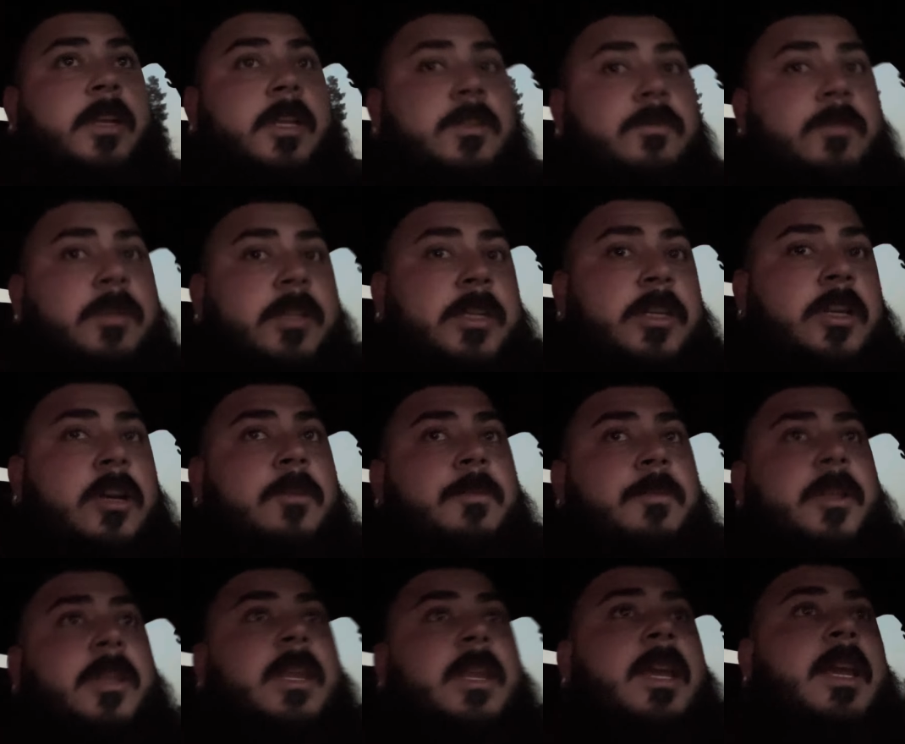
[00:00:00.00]
It's really dope,
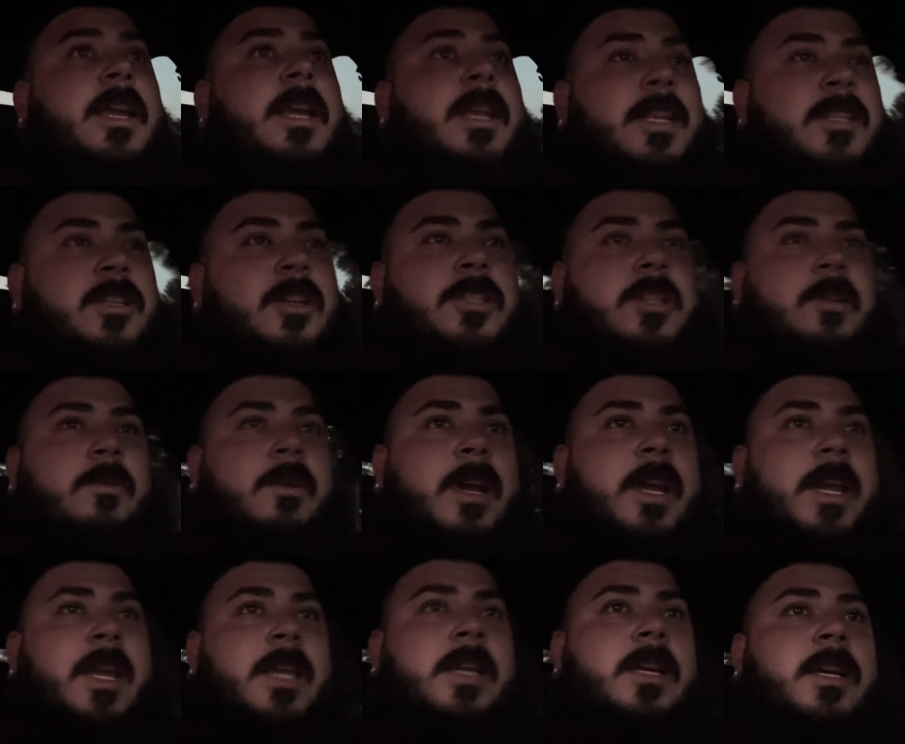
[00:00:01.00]
but it's also
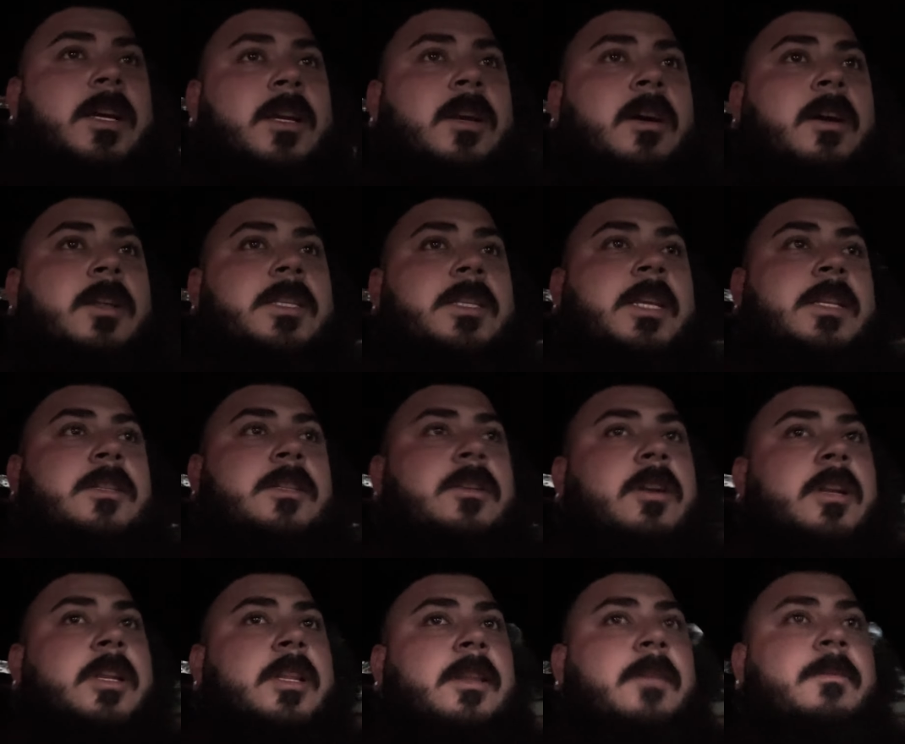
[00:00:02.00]
why content
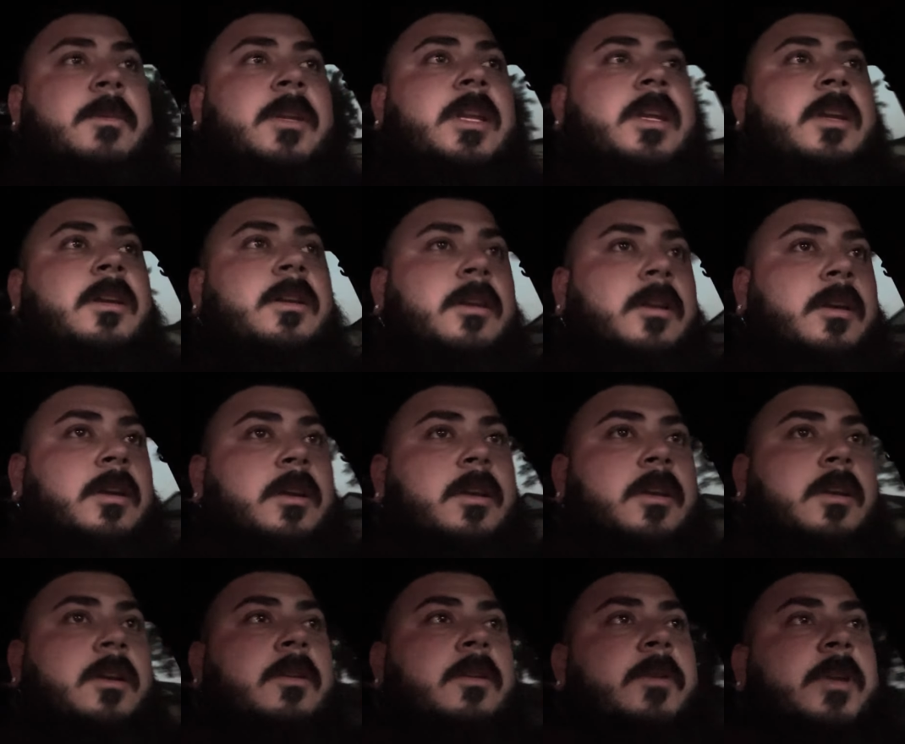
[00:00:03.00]
started
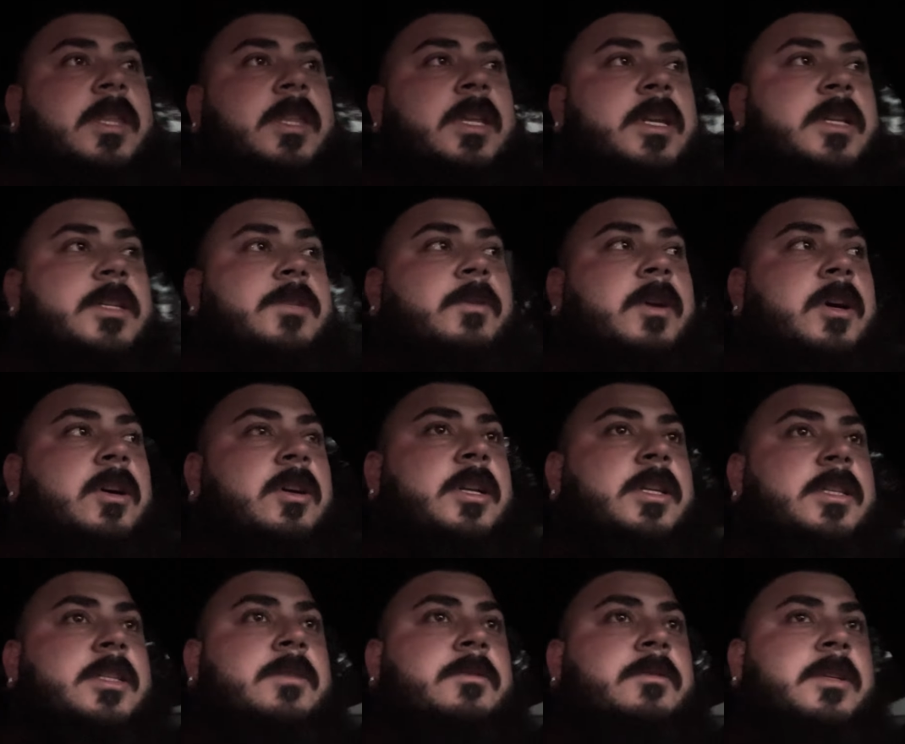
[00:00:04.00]
limiting with it as well,
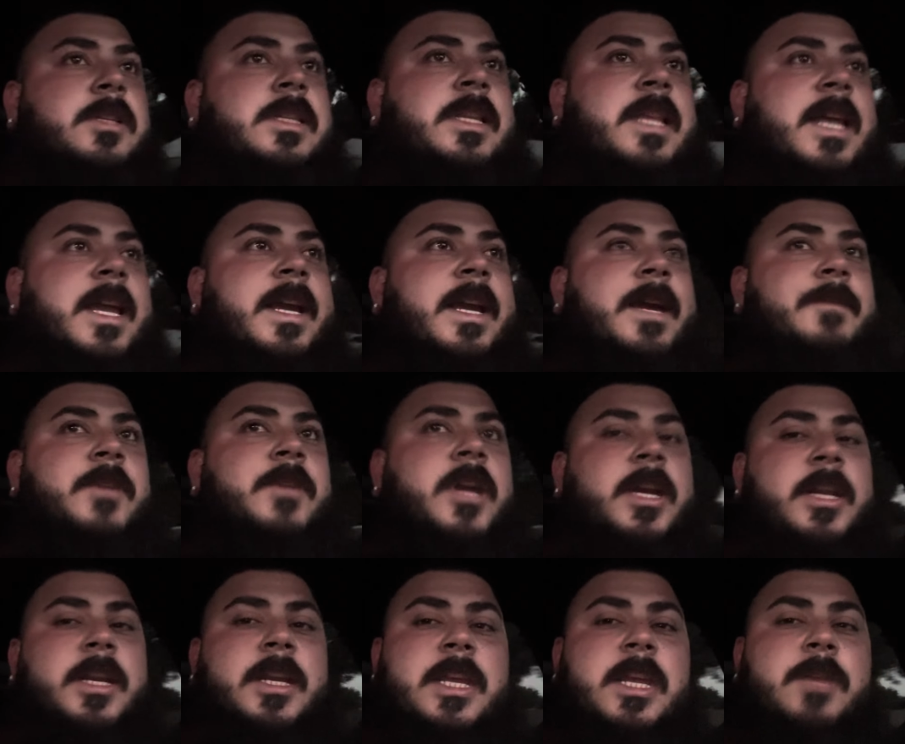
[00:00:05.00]
because it was like, I'm not
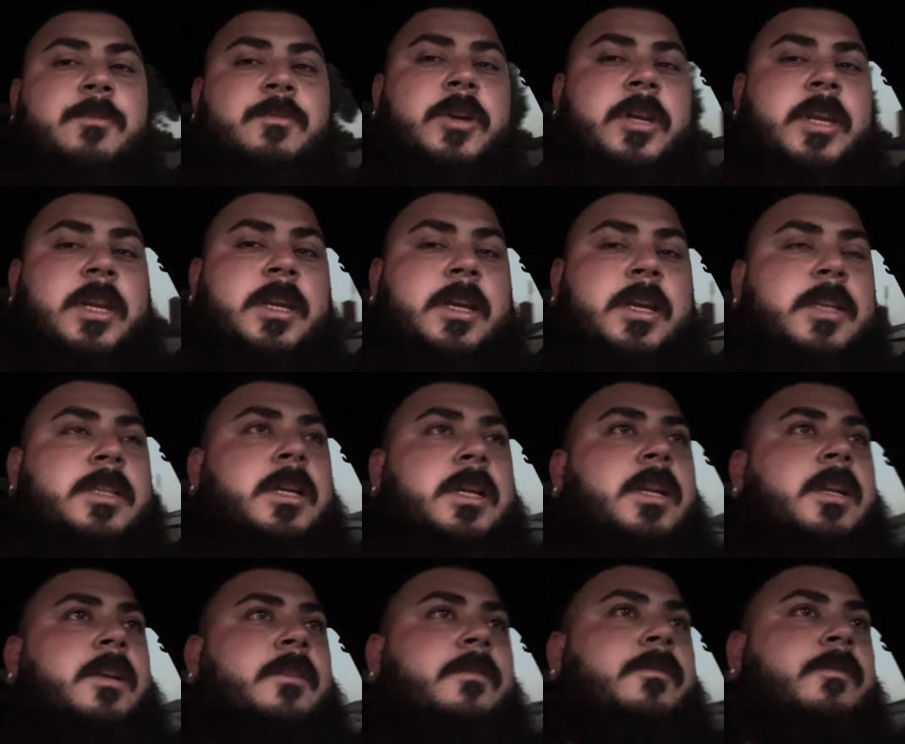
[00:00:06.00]
going to keep putting a ton
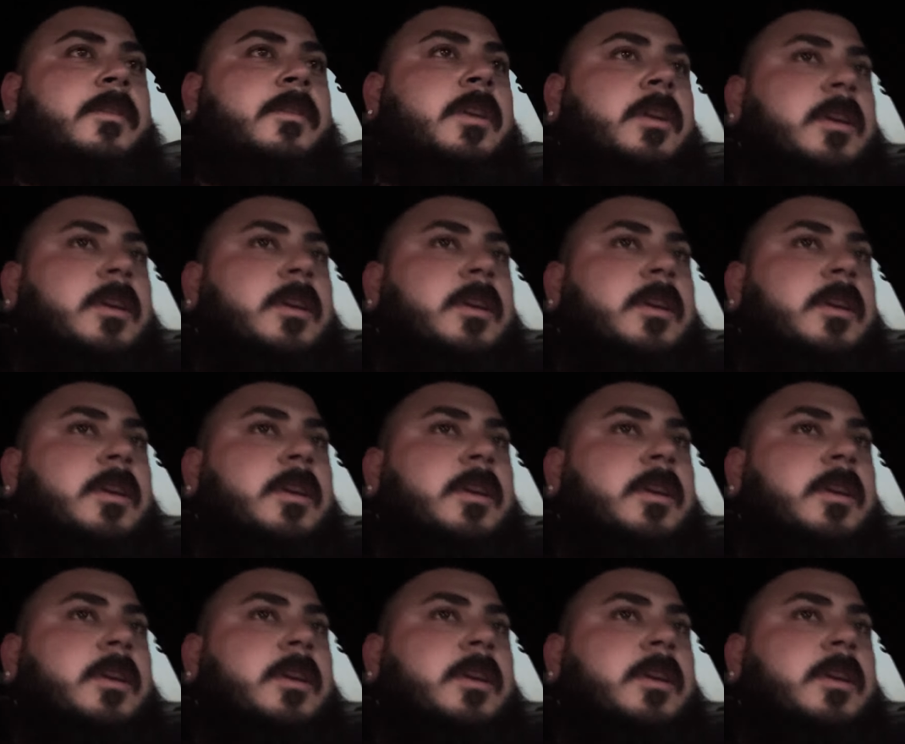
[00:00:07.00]
of